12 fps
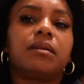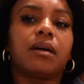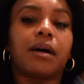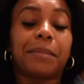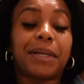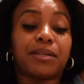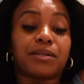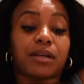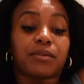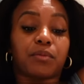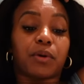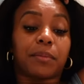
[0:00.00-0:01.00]
I may just
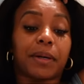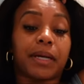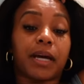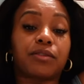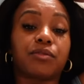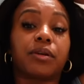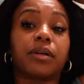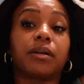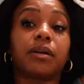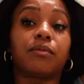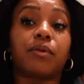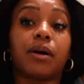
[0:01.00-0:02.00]
have to wear my natural
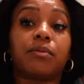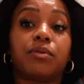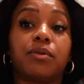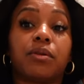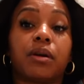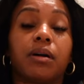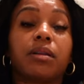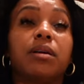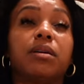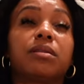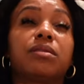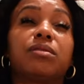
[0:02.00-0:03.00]
hair while I'm doing all
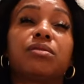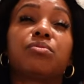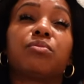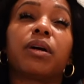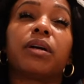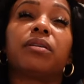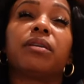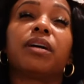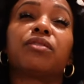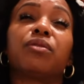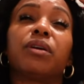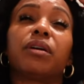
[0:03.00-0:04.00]
this. Just wear your
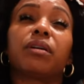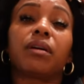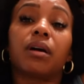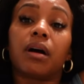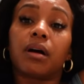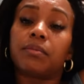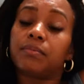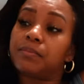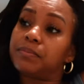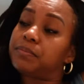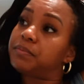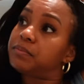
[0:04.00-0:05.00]
natural hair, girl.